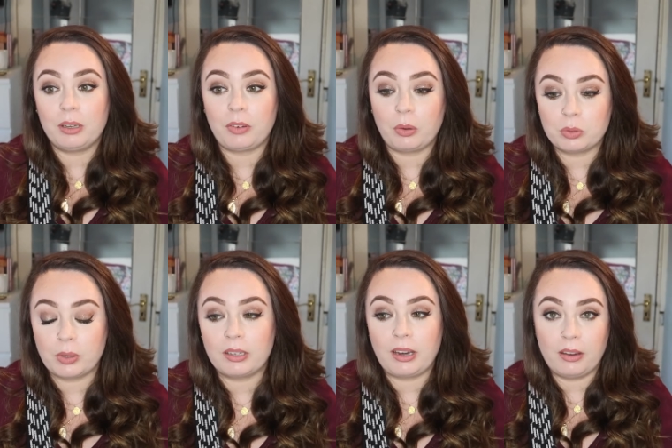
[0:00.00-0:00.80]
if I was
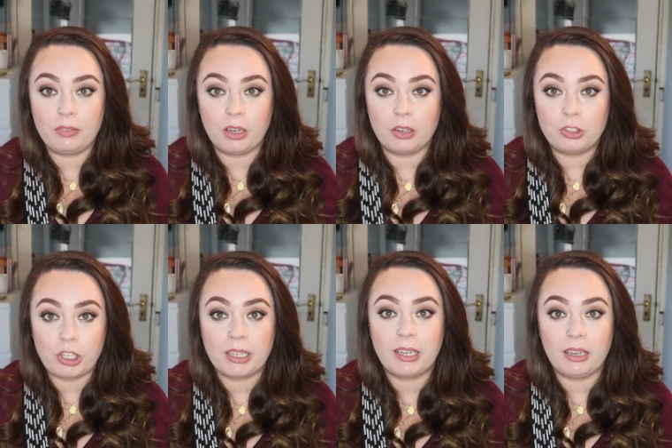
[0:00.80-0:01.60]
wearing a heavier
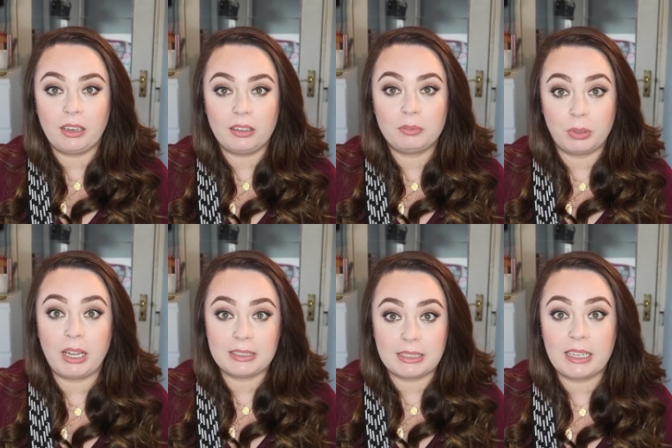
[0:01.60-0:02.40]
jacket,
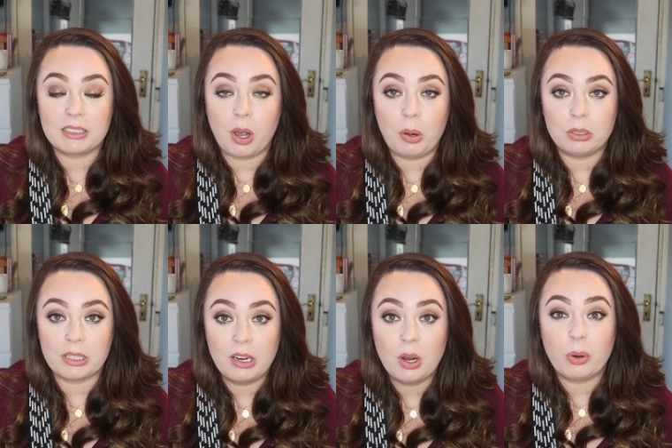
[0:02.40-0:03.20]
but as it gets
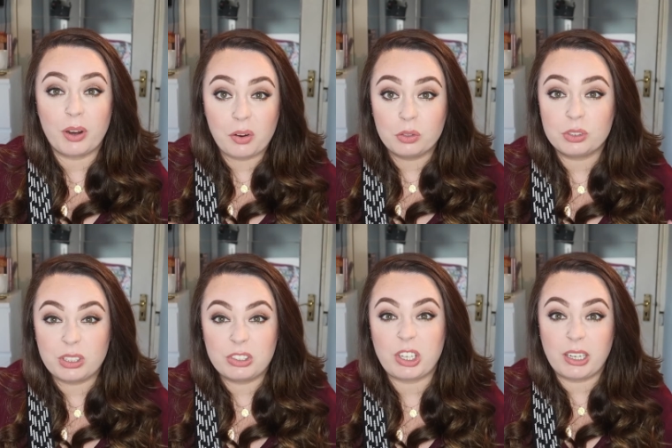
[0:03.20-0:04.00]
colder, wear it under
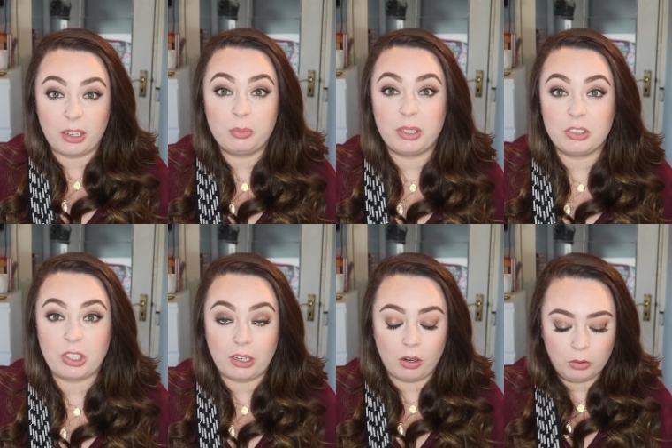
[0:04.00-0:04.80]
the jacket and wear the jacket